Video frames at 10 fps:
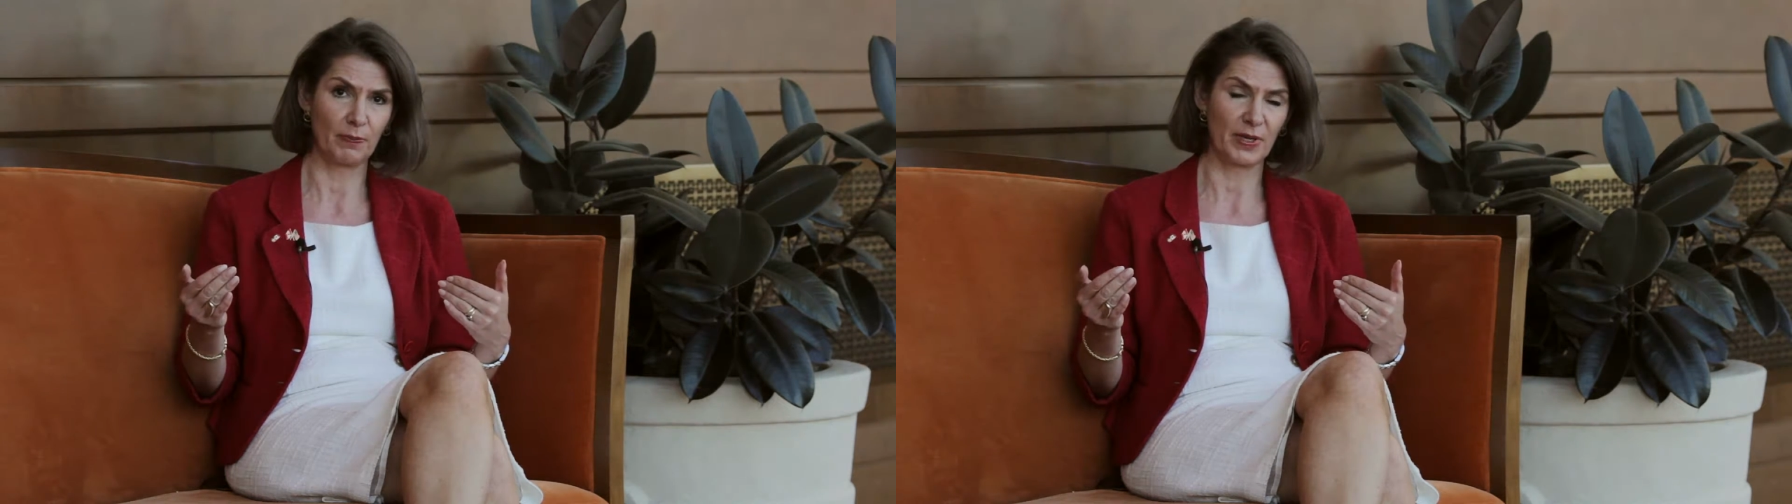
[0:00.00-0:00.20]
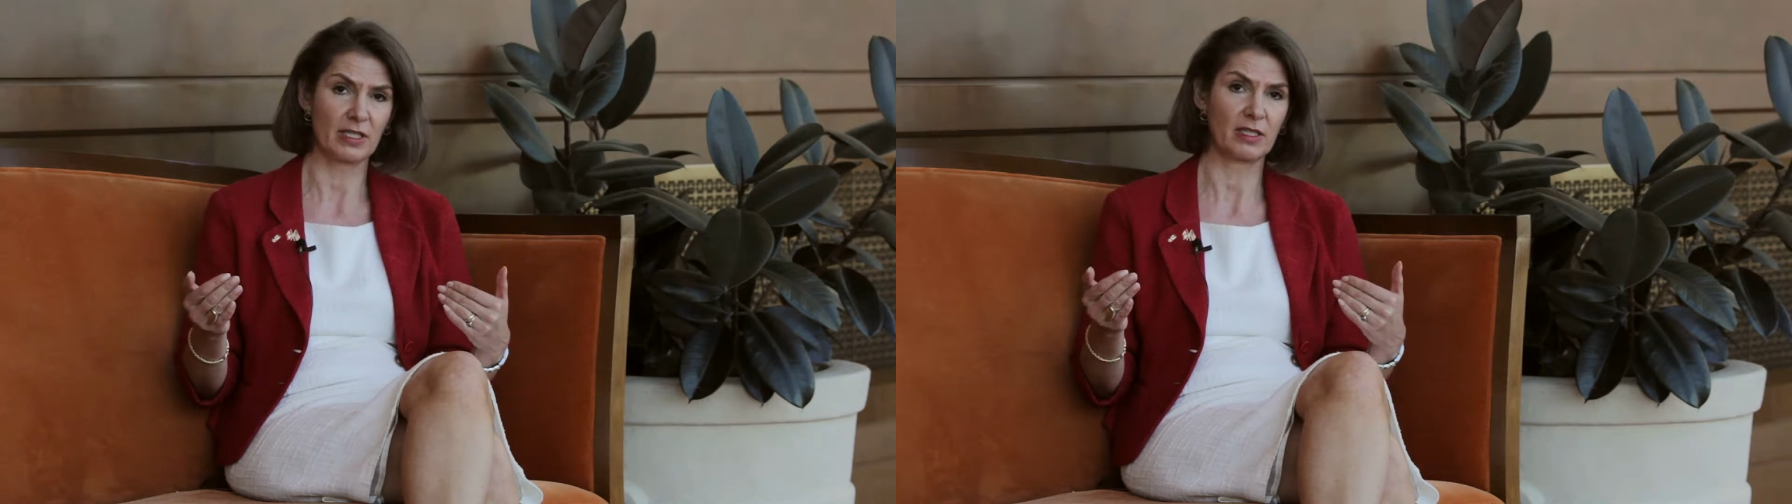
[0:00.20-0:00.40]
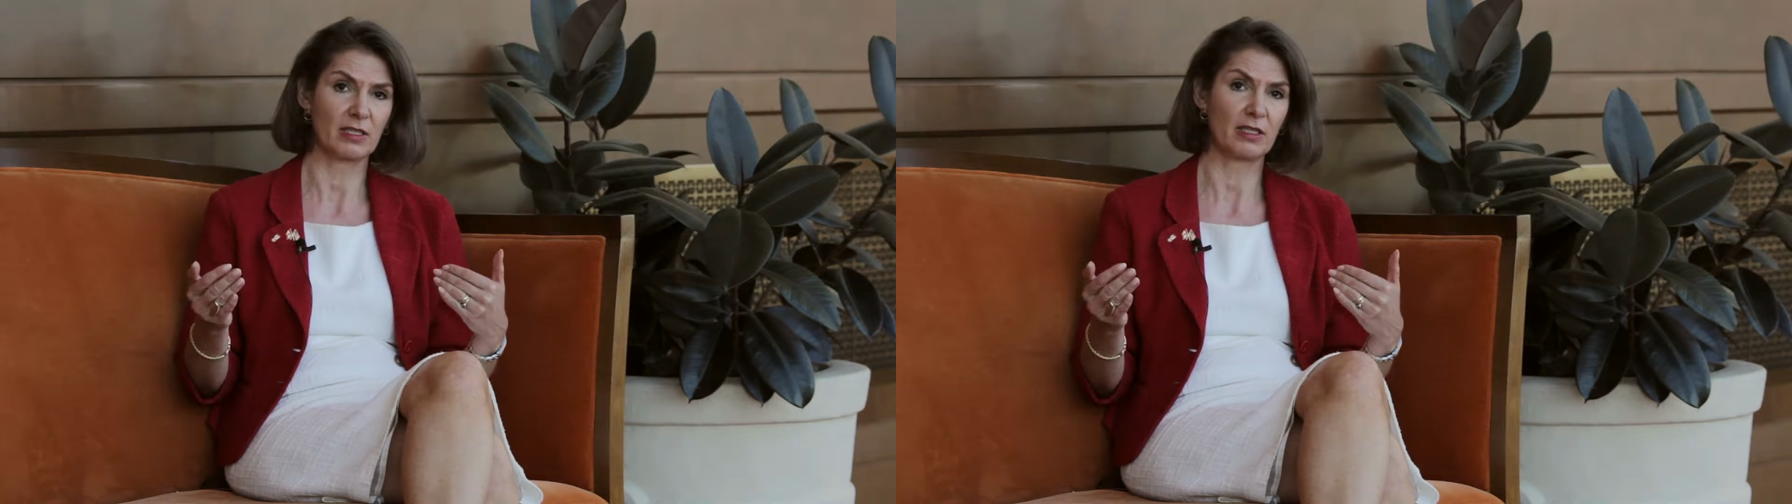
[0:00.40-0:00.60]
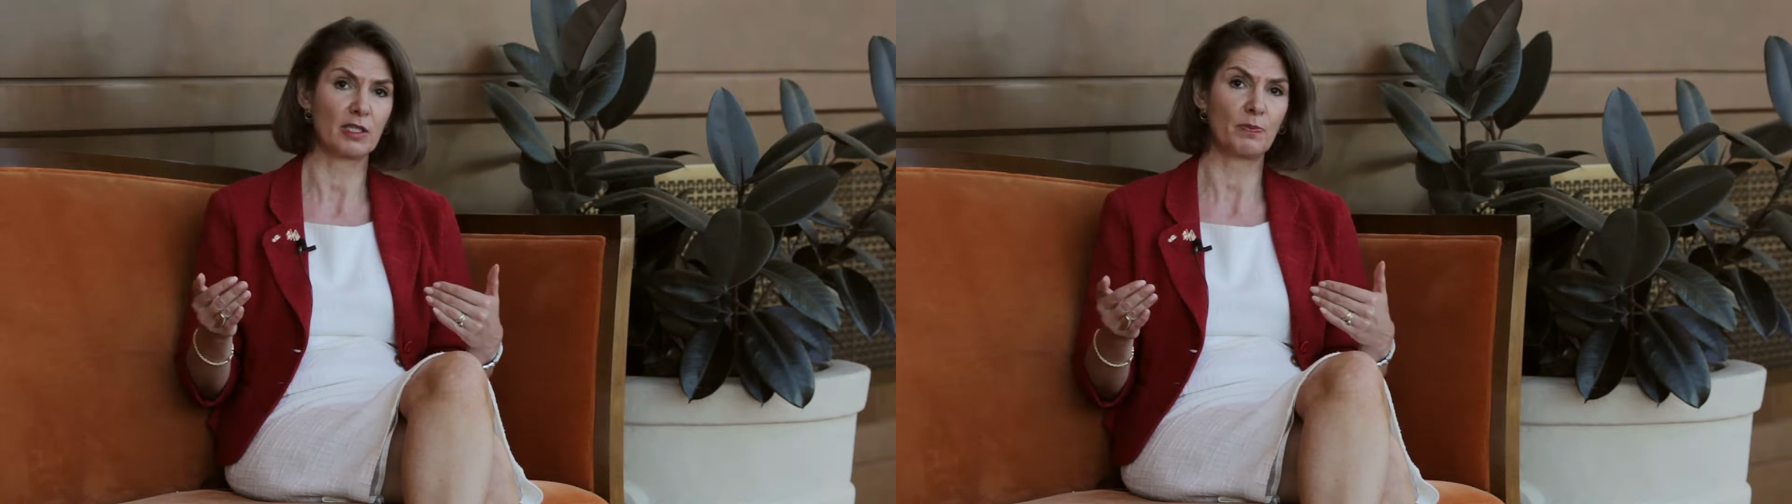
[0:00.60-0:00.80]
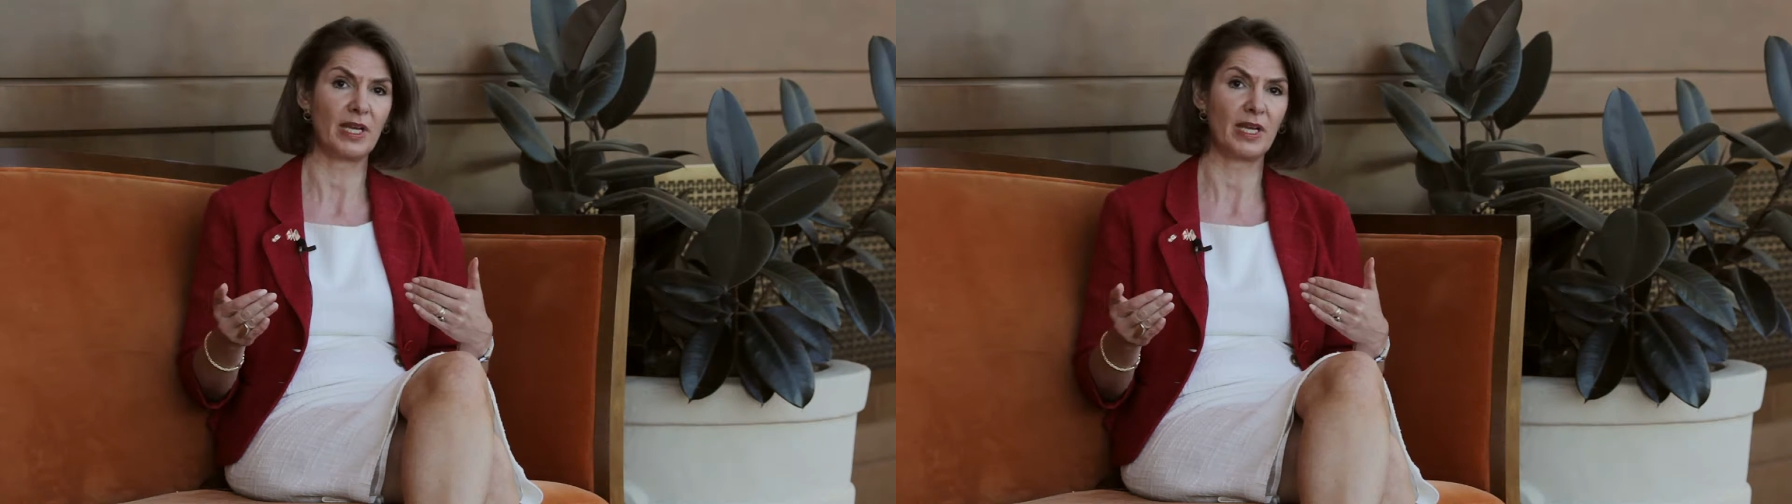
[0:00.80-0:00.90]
businesses,